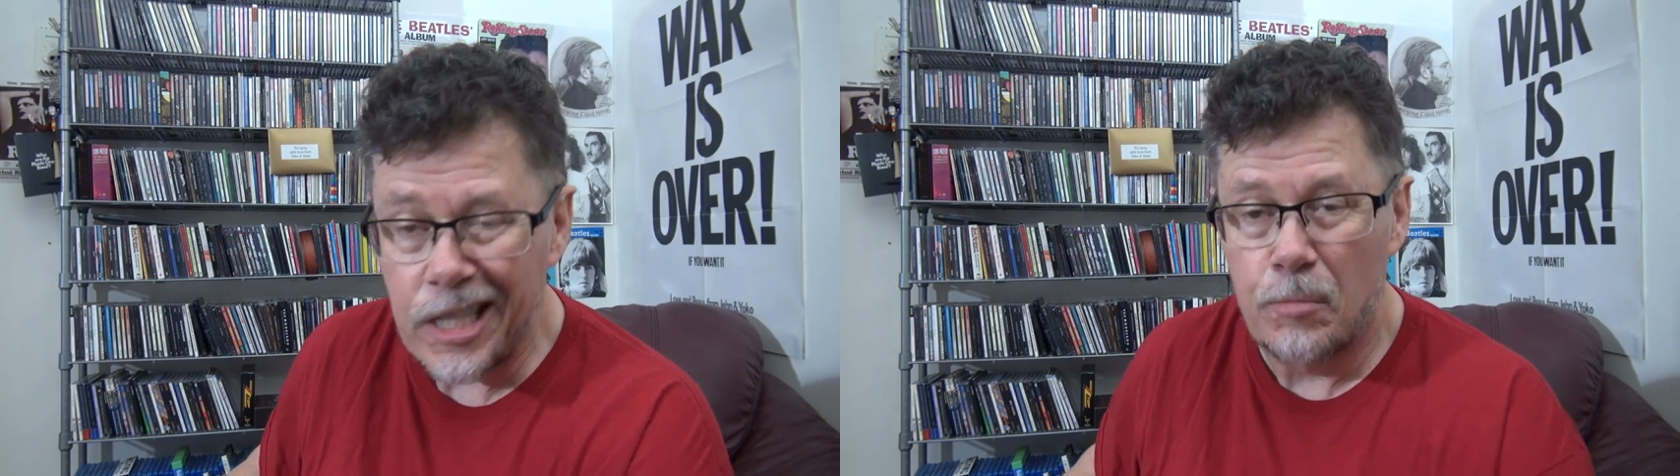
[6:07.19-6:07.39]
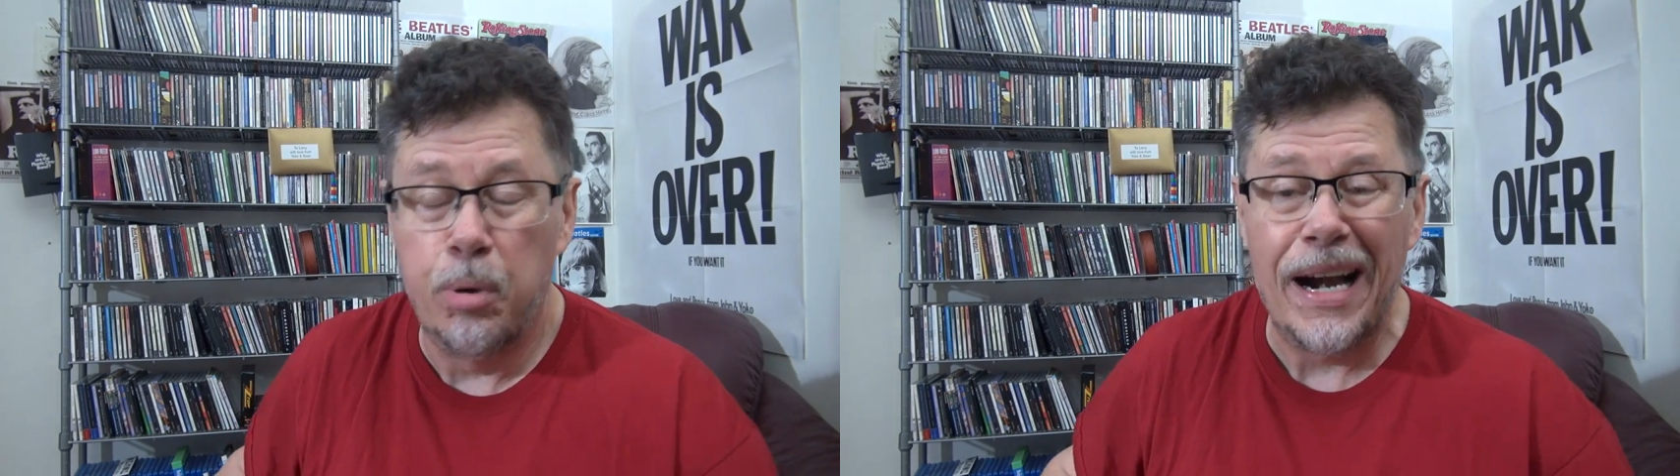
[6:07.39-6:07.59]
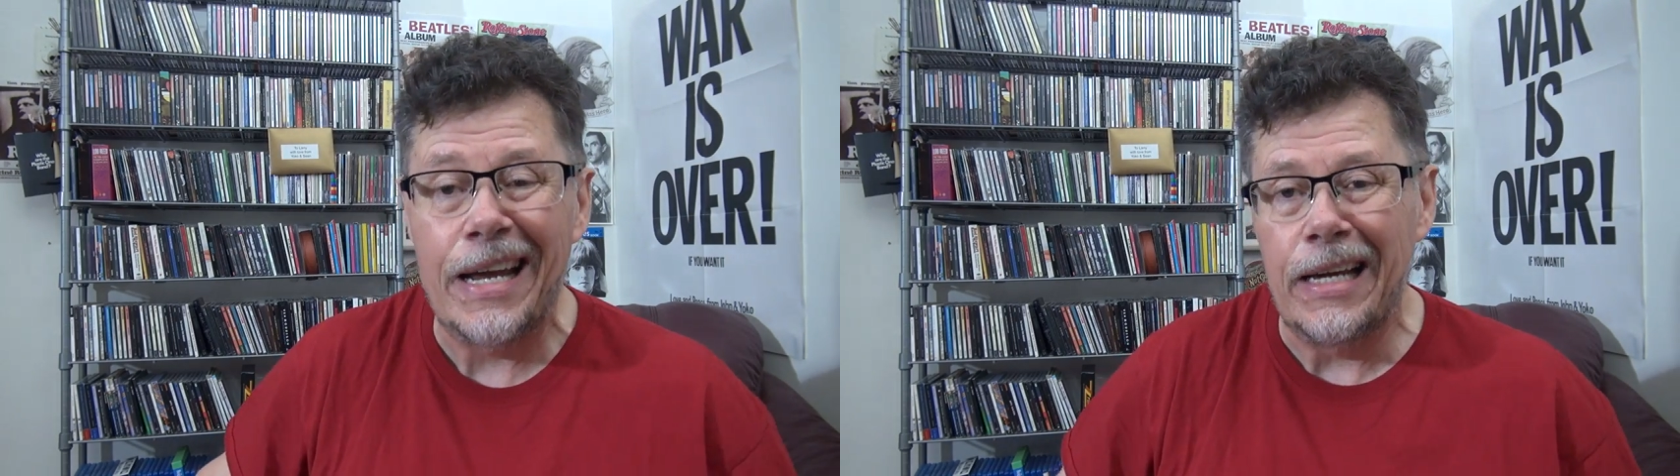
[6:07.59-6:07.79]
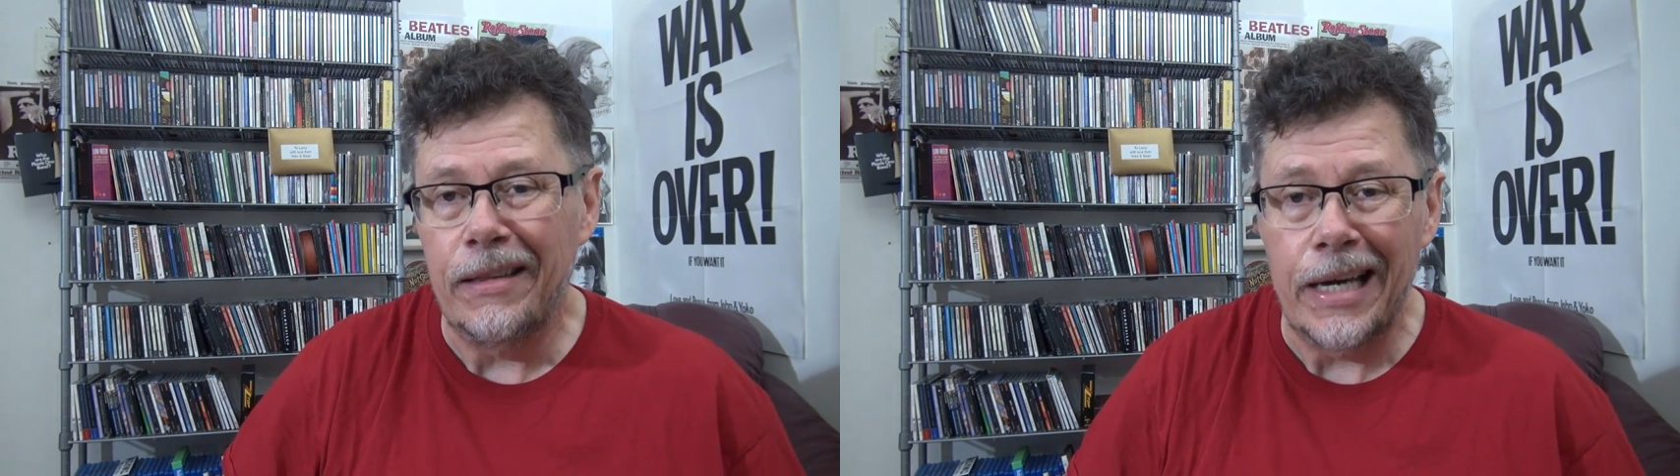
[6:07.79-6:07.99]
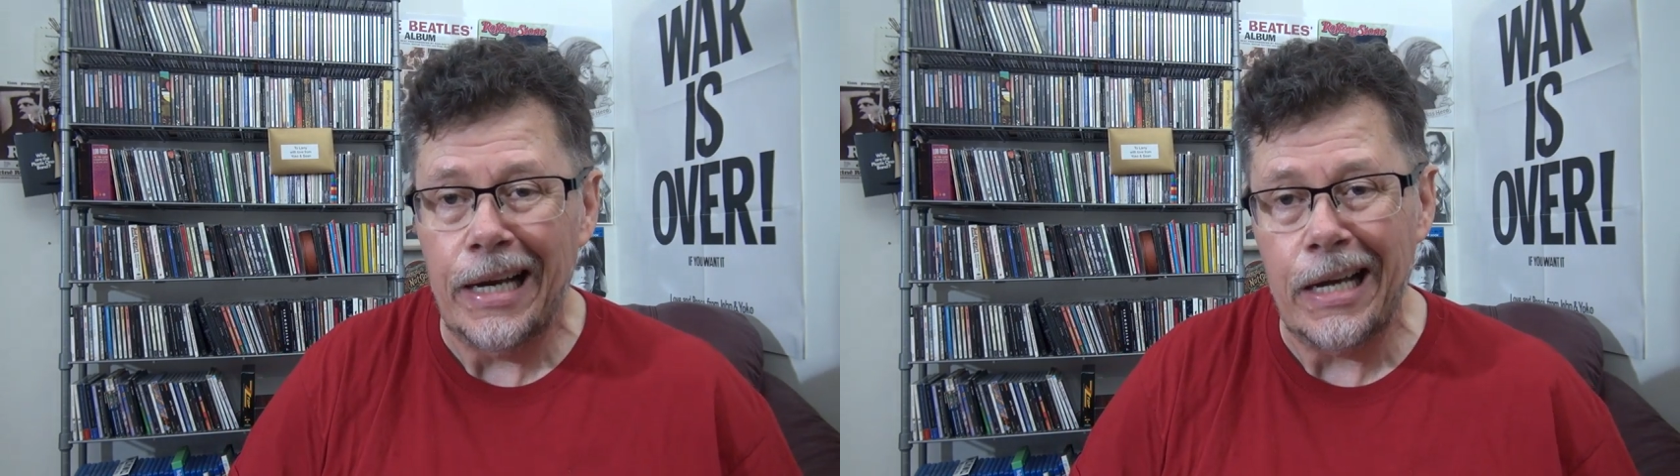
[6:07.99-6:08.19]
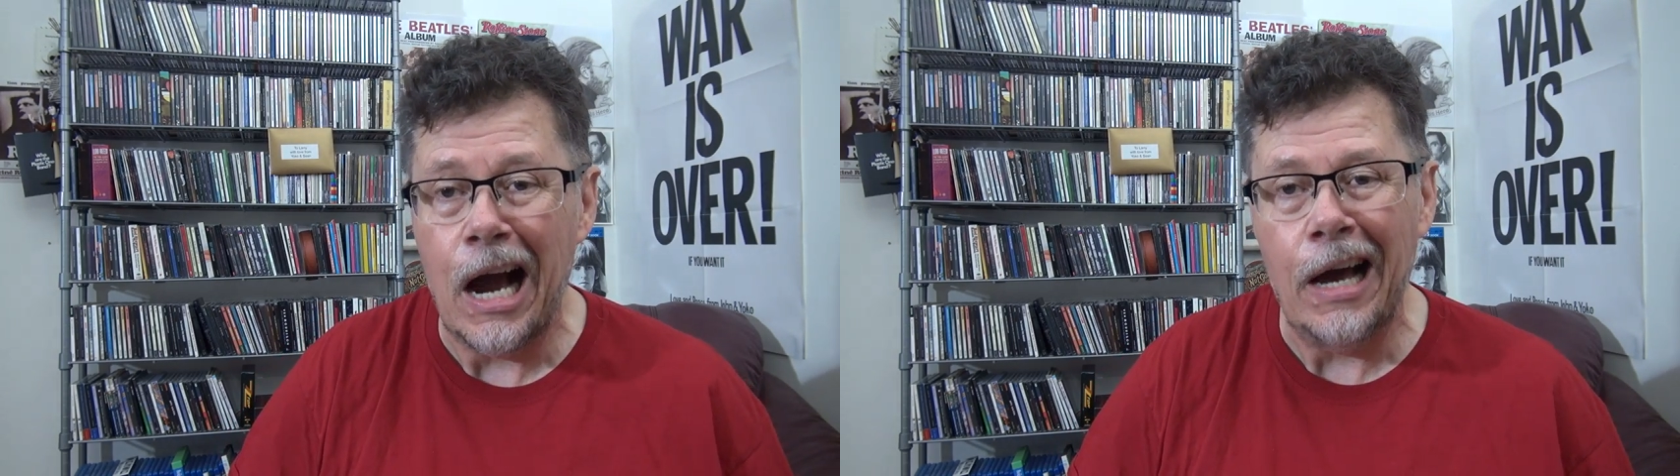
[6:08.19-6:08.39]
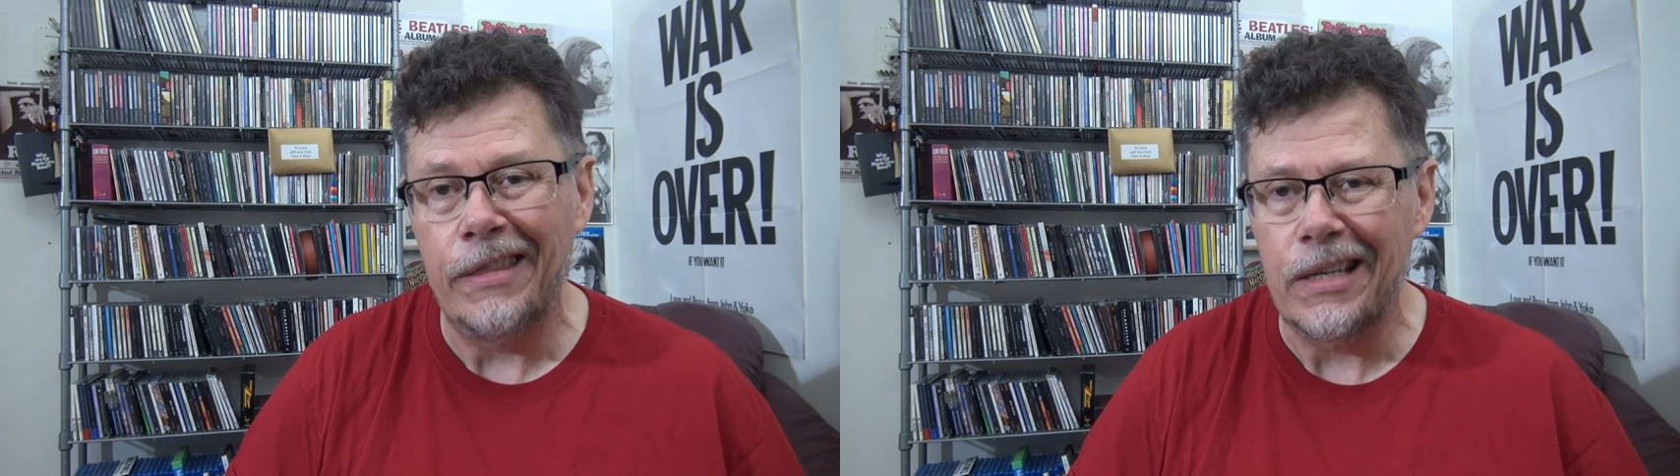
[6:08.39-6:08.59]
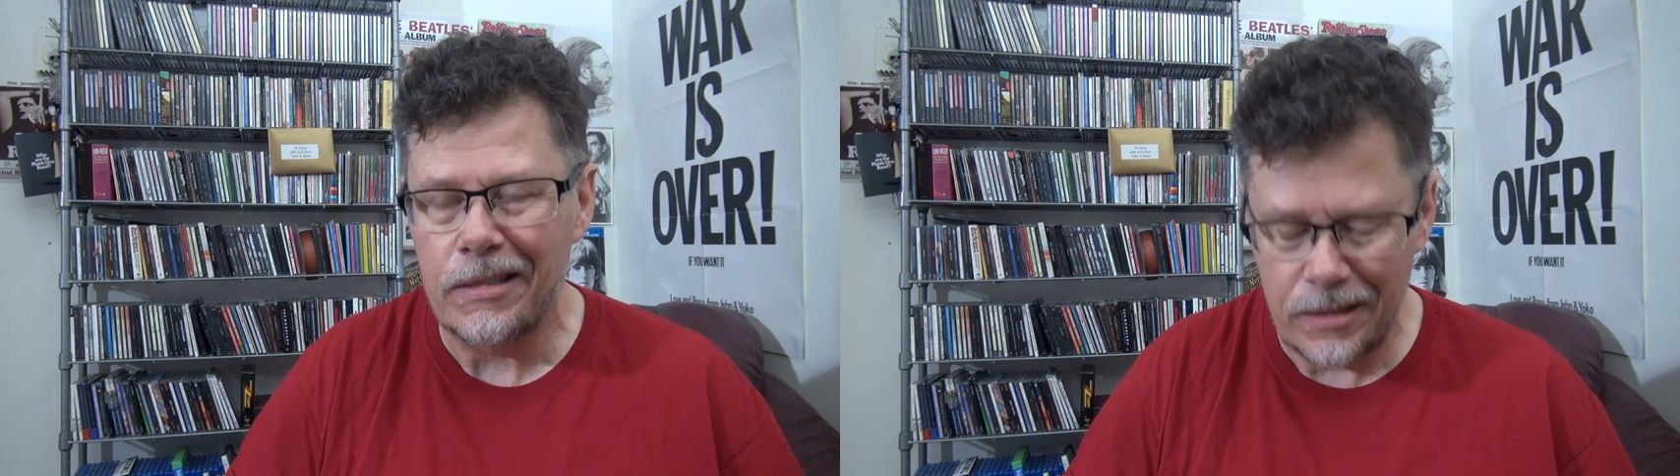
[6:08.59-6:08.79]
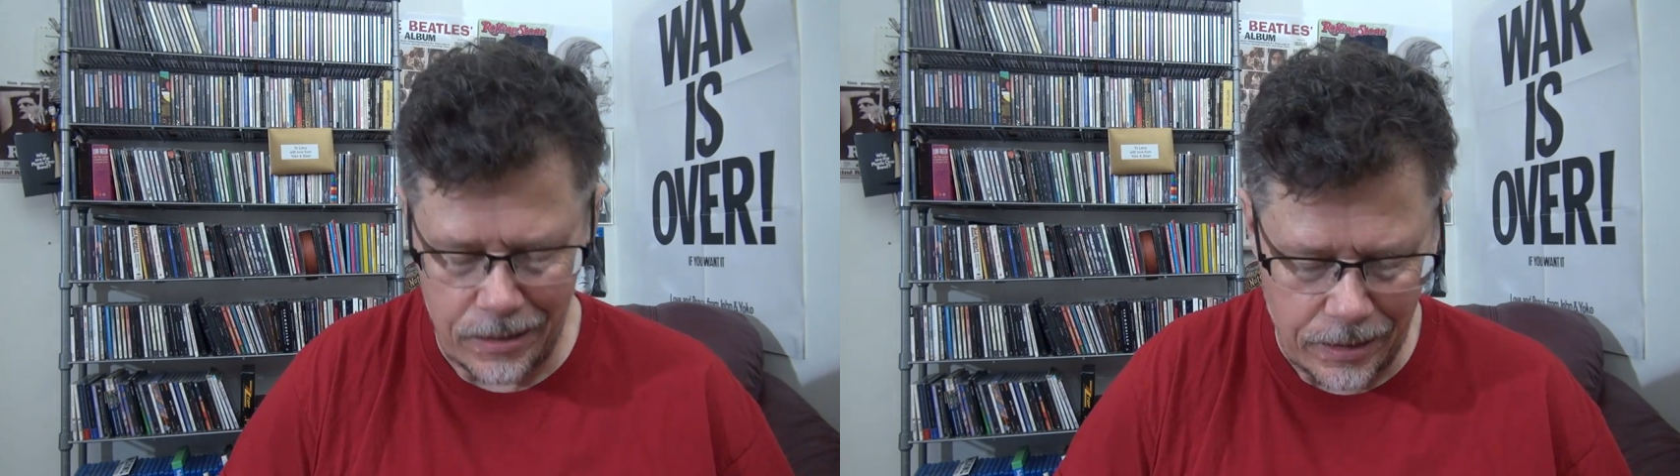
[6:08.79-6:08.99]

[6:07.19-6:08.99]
just bragging that I got this.